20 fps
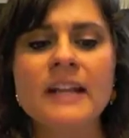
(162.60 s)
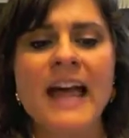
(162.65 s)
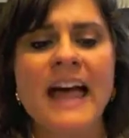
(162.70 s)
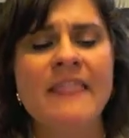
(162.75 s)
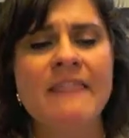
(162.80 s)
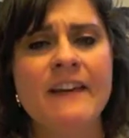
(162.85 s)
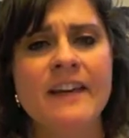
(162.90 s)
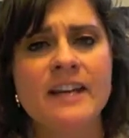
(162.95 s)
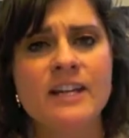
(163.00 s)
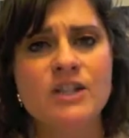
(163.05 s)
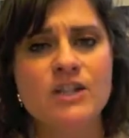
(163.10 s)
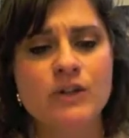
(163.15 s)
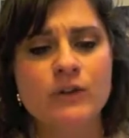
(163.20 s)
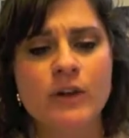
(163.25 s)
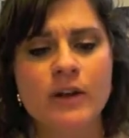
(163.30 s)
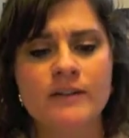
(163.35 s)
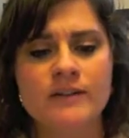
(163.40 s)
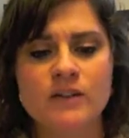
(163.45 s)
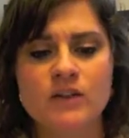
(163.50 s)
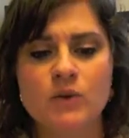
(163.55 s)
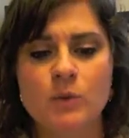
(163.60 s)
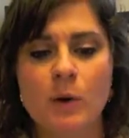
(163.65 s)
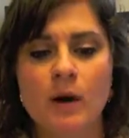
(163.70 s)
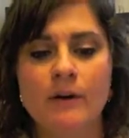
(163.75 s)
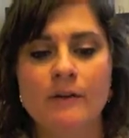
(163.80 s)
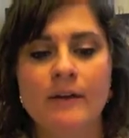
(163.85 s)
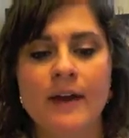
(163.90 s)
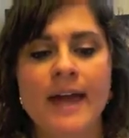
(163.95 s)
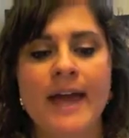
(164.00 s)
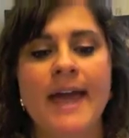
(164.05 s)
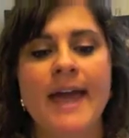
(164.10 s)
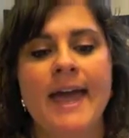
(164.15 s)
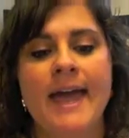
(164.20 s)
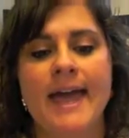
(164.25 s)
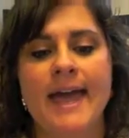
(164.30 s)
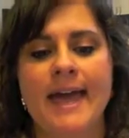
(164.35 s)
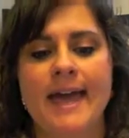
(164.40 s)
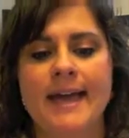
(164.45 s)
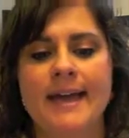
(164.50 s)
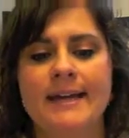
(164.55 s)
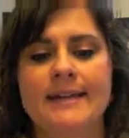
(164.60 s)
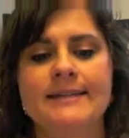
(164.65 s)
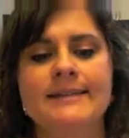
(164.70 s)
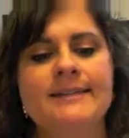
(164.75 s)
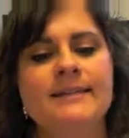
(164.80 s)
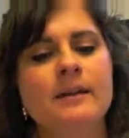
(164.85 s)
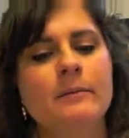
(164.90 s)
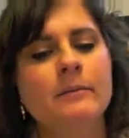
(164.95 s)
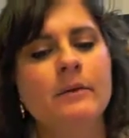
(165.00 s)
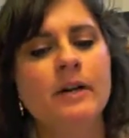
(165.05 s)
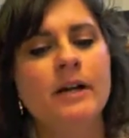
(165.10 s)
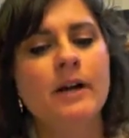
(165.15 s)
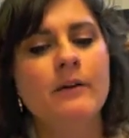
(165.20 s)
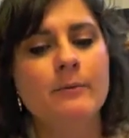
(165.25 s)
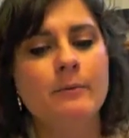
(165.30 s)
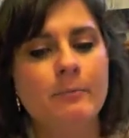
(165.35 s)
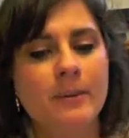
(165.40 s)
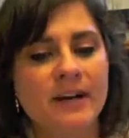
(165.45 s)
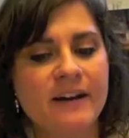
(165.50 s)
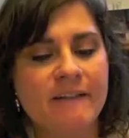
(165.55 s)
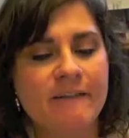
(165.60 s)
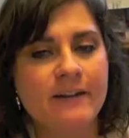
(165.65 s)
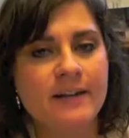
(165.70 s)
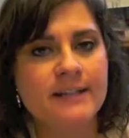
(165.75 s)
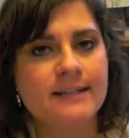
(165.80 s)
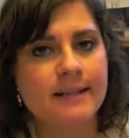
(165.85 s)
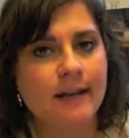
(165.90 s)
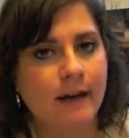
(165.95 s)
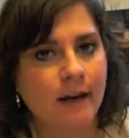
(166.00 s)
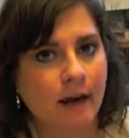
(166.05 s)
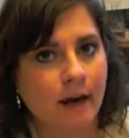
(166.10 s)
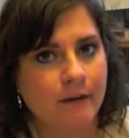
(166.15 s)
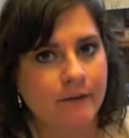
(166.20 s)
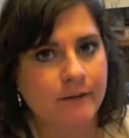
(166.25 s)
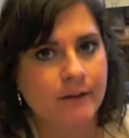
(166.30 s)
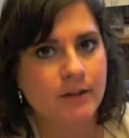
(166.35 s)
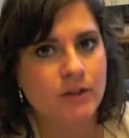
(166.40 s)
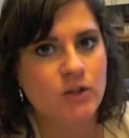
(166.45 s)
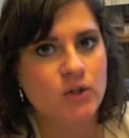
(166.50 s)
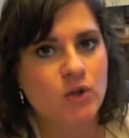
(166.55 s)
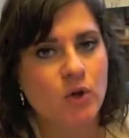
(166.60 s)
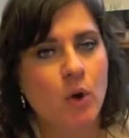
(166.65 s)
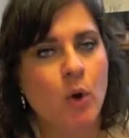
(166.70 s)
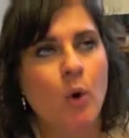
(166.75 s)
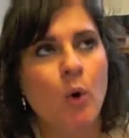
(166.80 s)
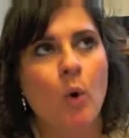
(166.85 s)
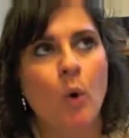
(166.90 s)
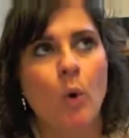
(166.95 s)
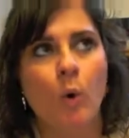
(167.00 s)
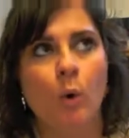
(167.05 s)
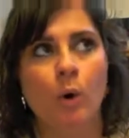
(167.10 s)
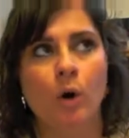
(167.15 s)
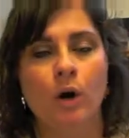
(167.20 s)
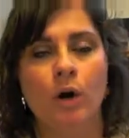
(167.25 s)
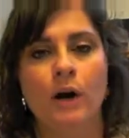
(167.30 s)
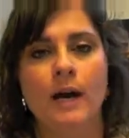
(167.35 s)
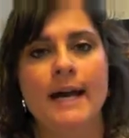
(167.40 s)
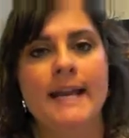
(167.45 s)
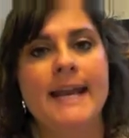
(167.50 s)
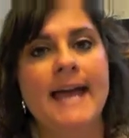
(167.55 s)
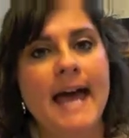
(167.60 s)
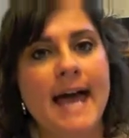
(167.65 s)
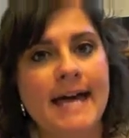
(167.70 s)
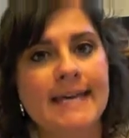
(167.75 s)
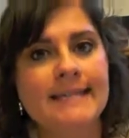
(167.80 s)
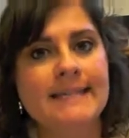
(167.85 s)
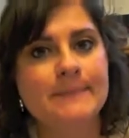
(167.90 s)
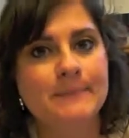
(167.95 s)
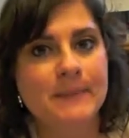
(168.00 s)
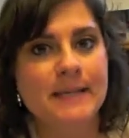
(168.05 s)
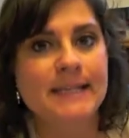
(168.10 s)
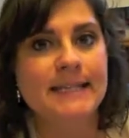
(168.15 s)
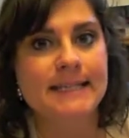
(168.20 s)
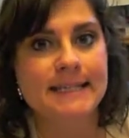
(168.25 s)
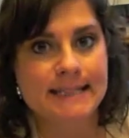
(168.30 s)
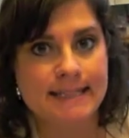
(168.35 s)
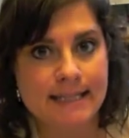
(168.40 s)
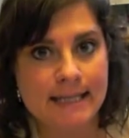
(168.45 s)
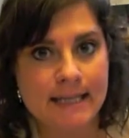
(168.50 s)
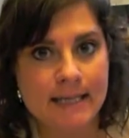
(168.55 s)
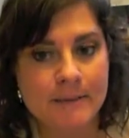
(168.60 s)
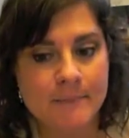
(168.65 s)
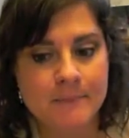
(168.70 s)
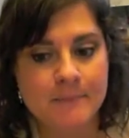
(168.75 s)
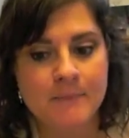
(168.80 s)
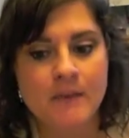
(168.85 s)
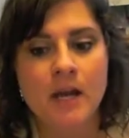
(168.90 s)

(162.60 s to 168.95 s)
And then in 2012, a summary of benefits and coverage, or an SBC,